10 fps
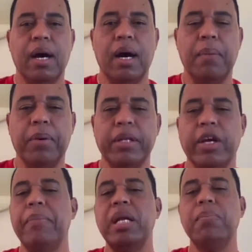But there
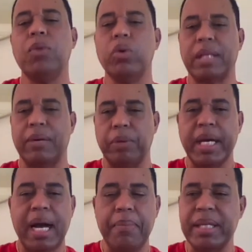are many more that will be
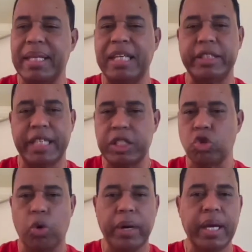coming, not just
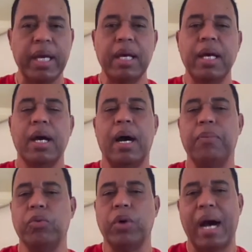story.
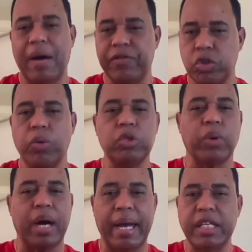We'll have stories,
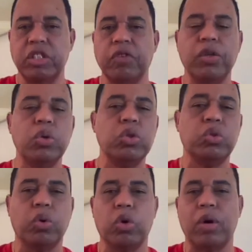we'll have interviews,
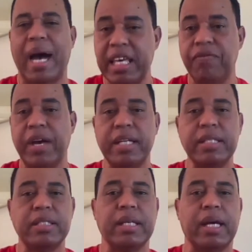we're going to have
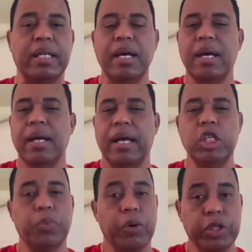events and
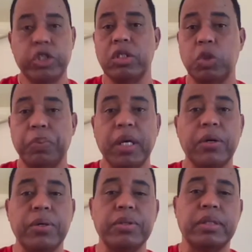inspirational
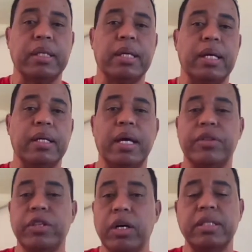speakers and
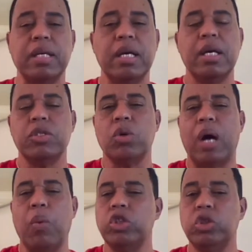thoughts. So I
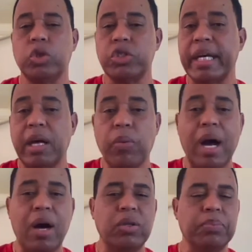want you to stick
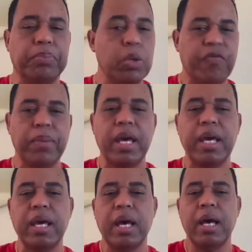around, be with
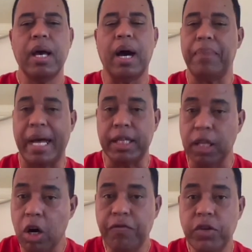me. I
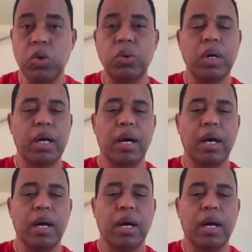love you.